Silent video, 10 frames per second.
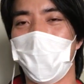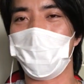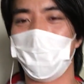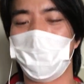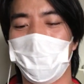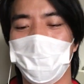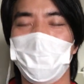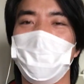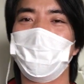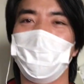I'm
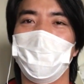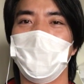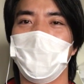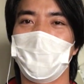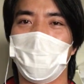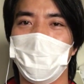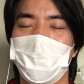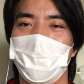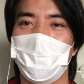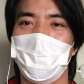supposed to
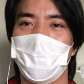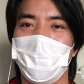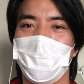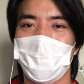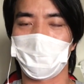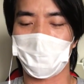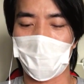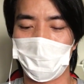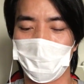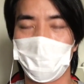concentrate on the
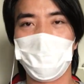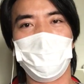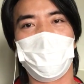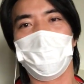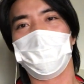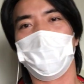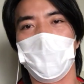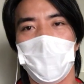subscribers too because